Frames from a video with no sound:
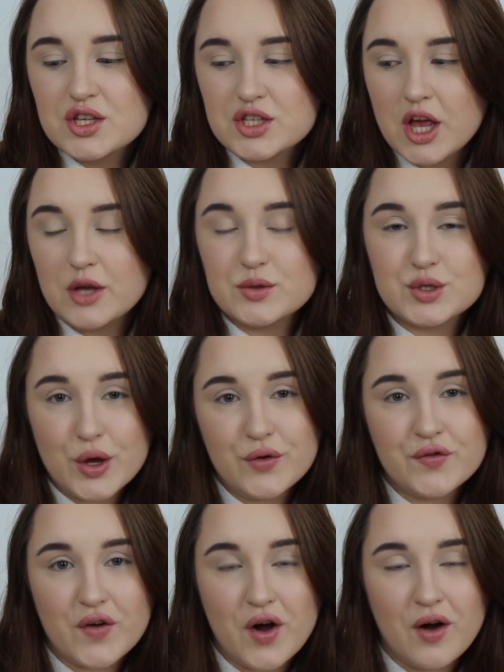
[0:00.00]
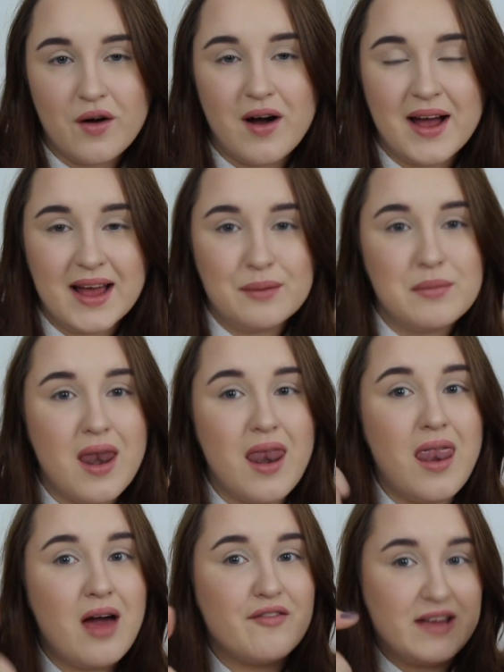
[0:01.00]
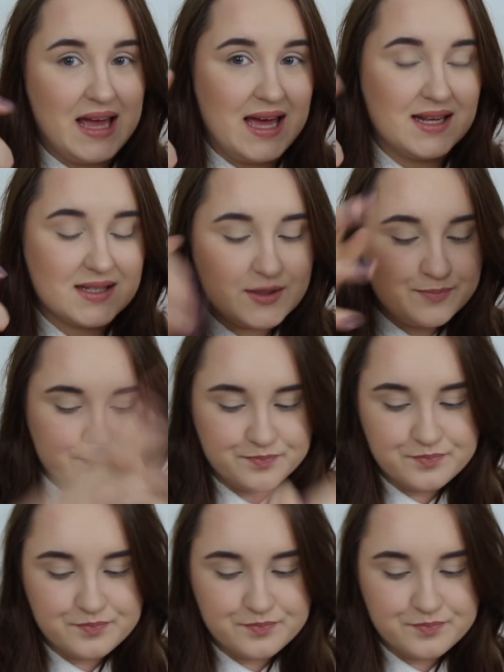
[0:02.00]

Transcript: So far I am loving it.